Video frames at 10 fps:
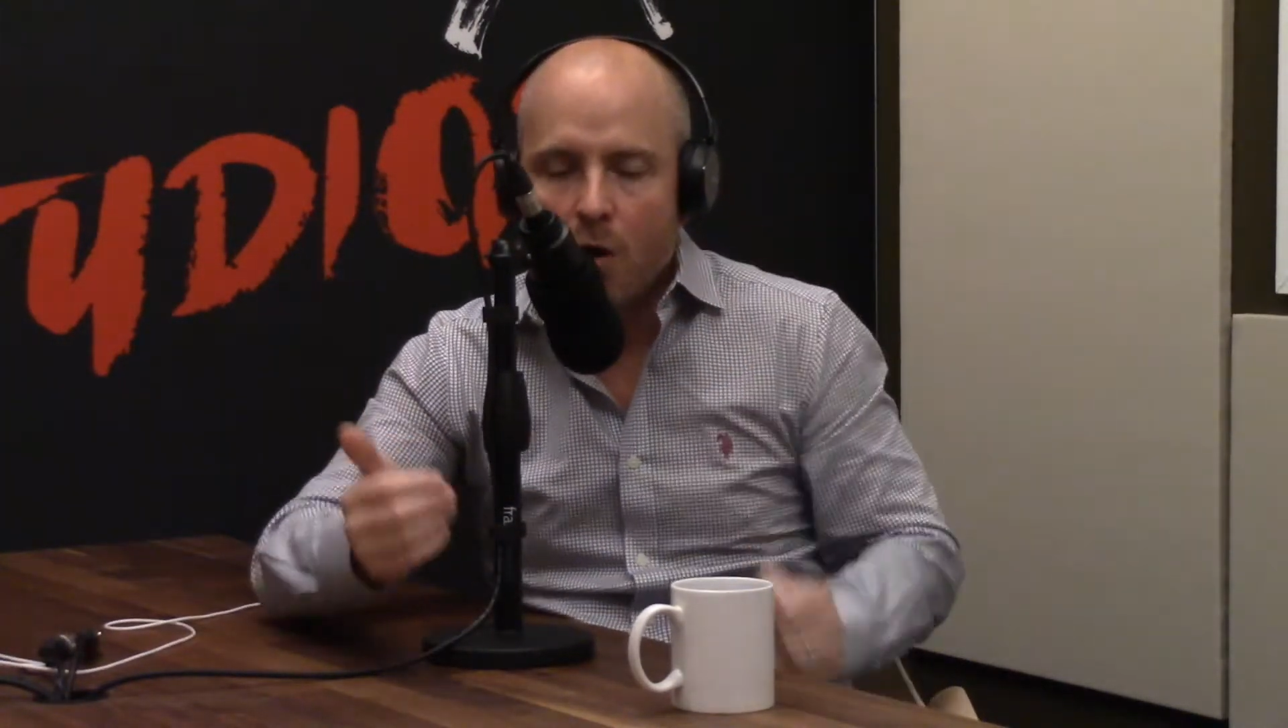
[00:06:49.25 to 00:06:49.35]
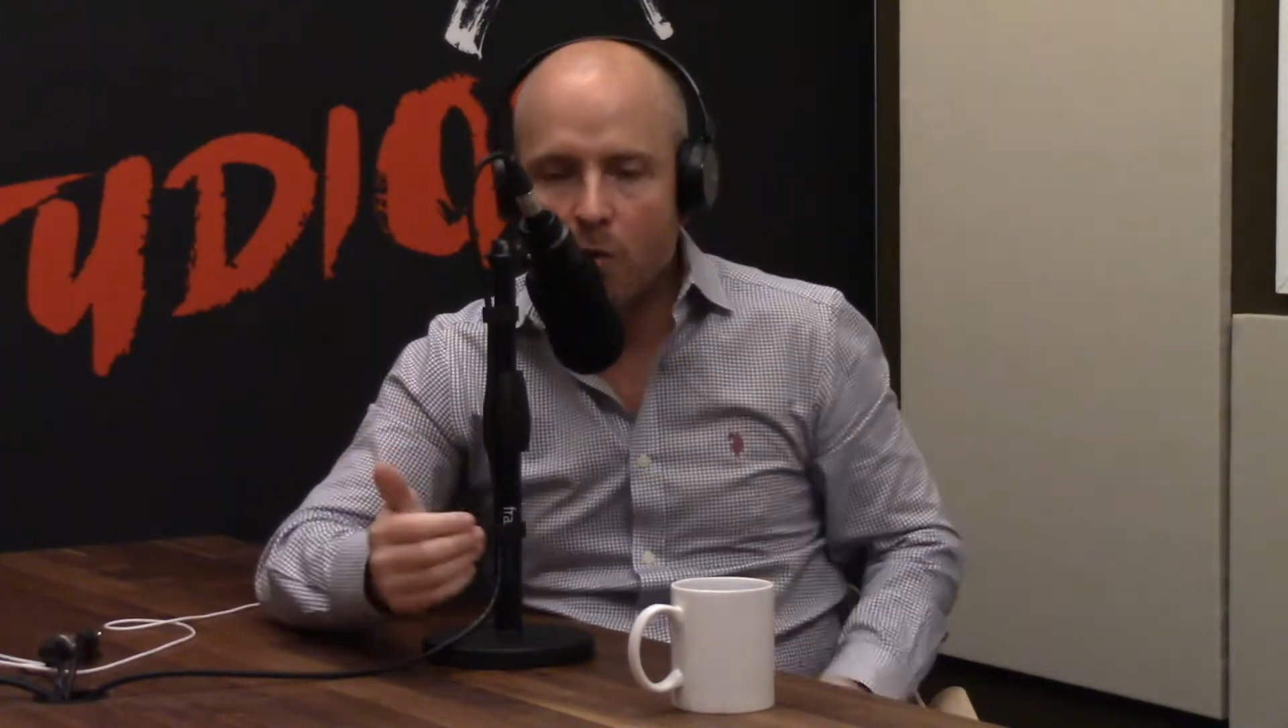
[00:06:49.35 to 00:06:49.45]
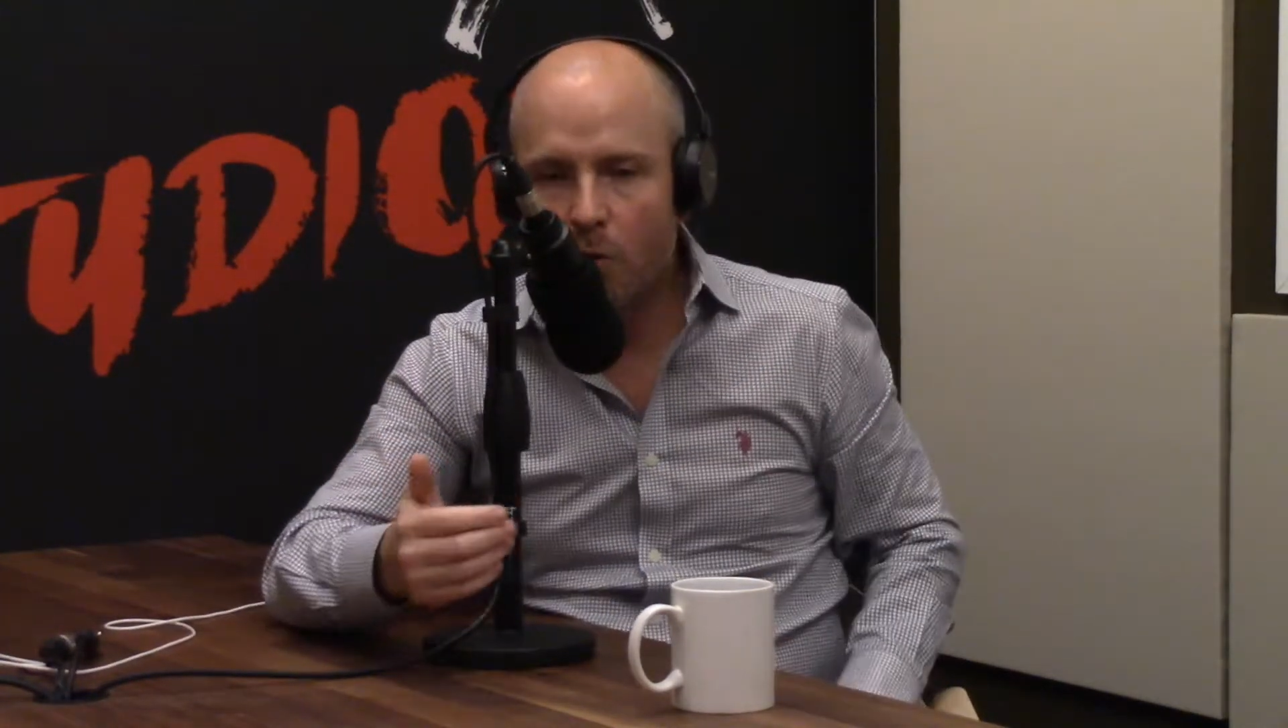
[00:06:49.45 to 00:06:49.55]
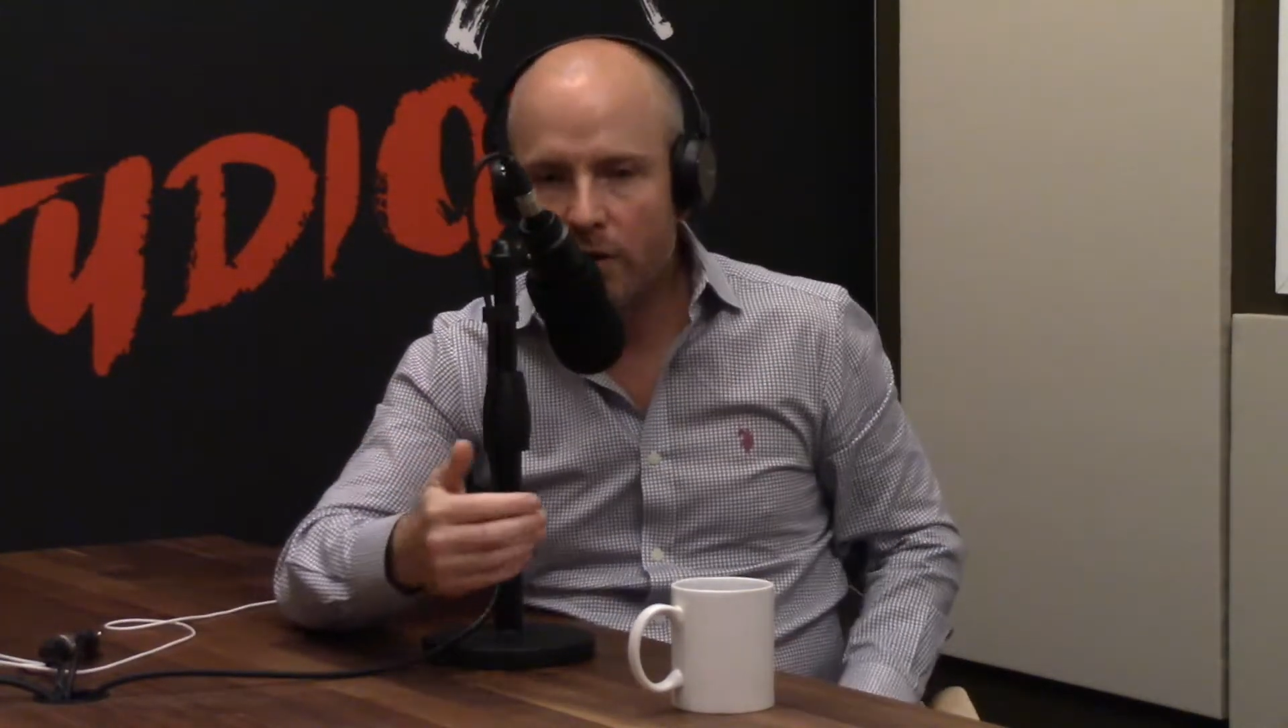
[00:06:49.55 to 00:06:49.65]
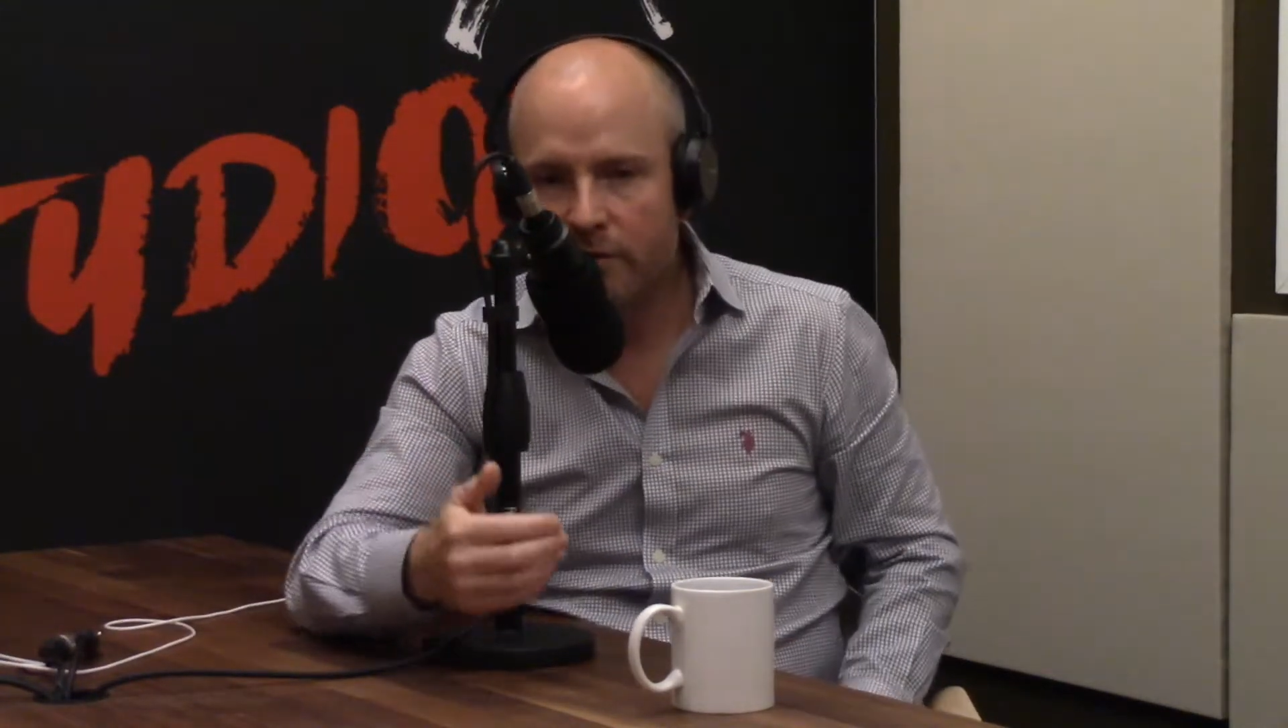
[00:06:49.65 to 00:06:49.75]

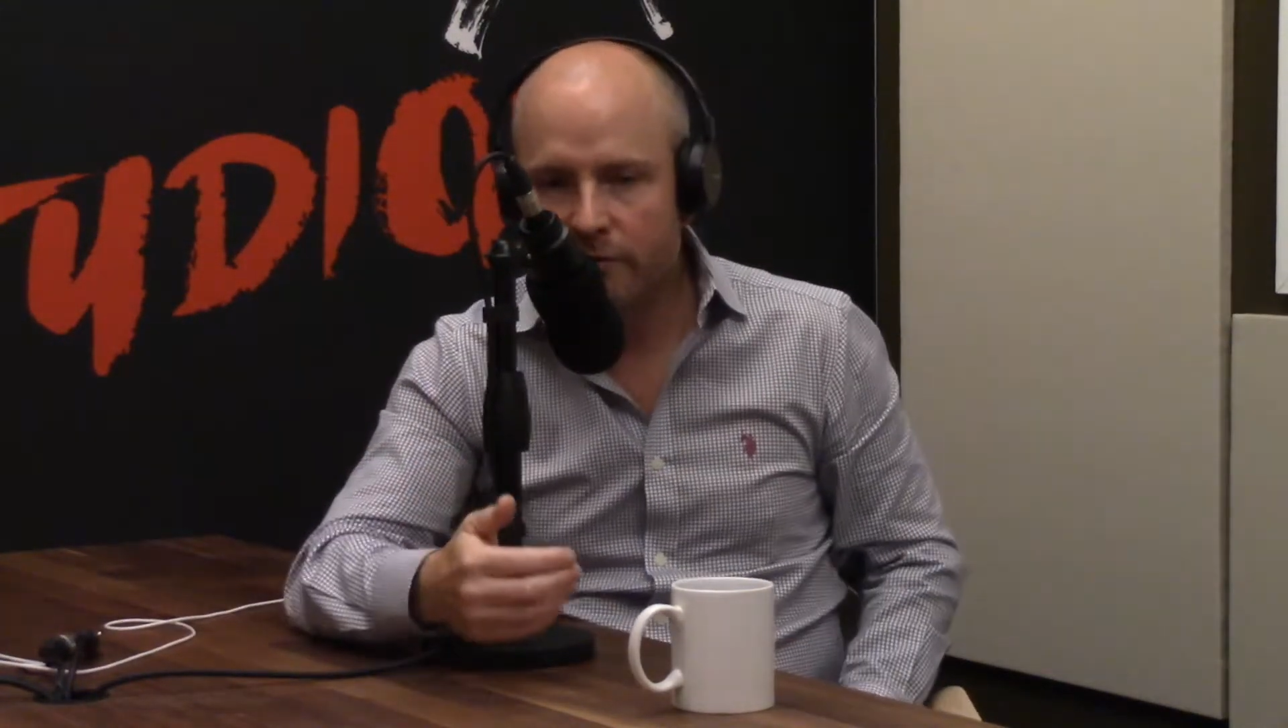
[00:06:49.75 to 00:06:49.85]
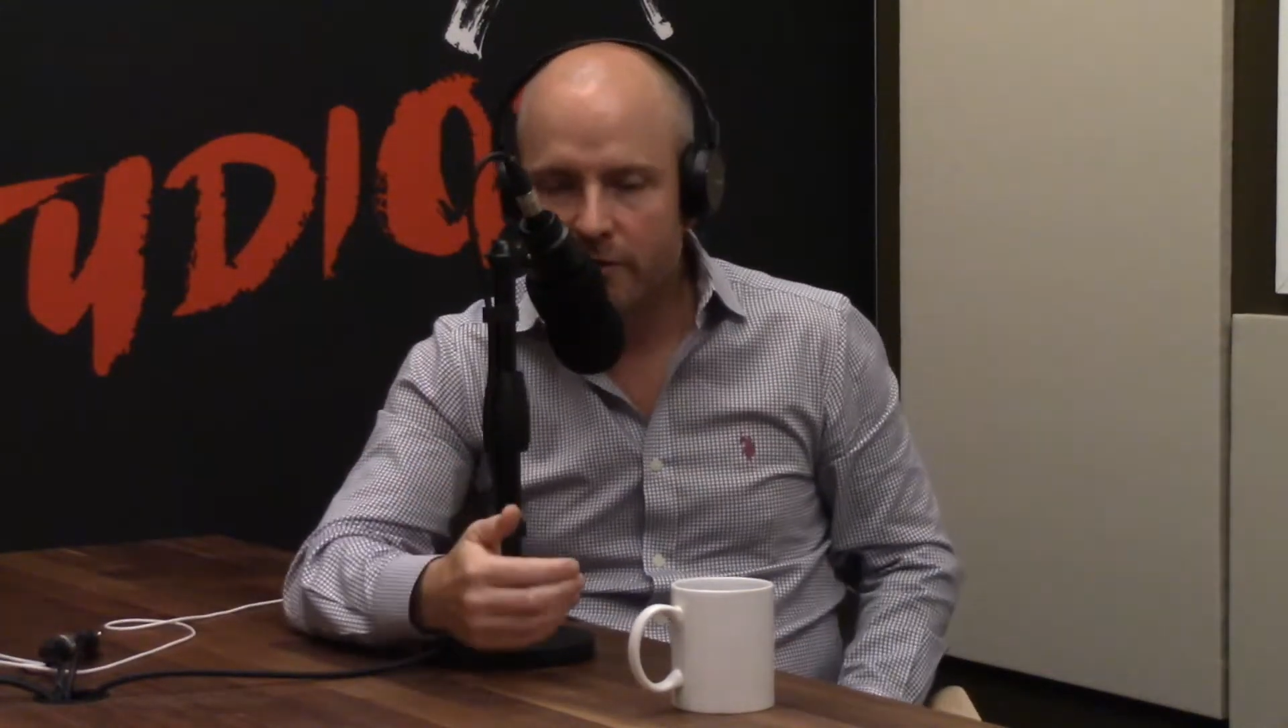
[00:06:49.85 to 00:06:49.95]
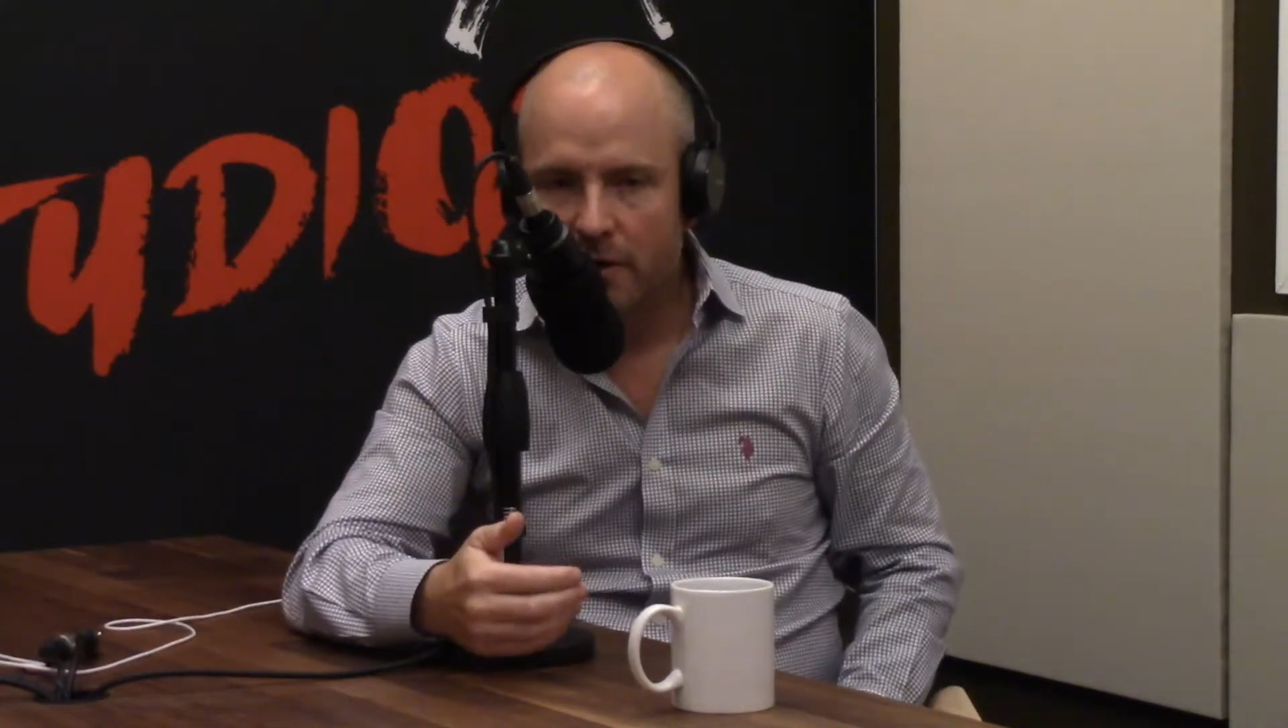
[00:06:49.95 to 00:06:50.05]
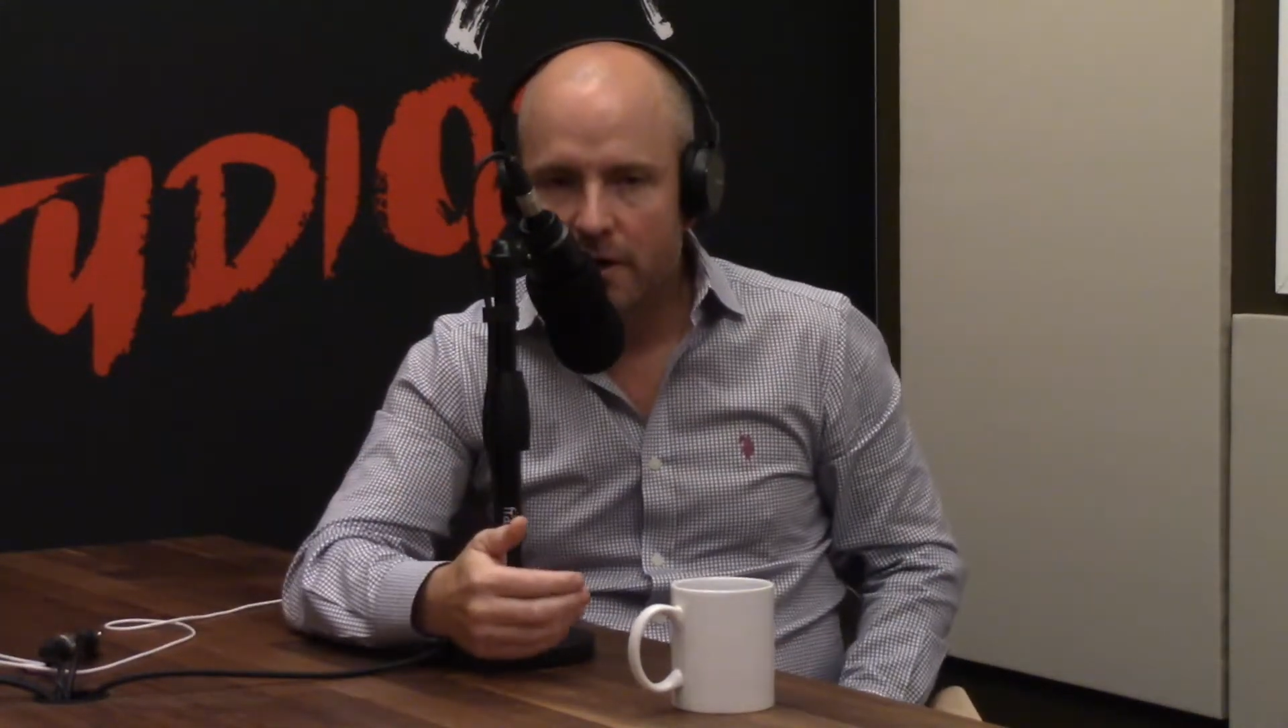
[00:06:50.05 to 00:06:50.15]
Well, what if,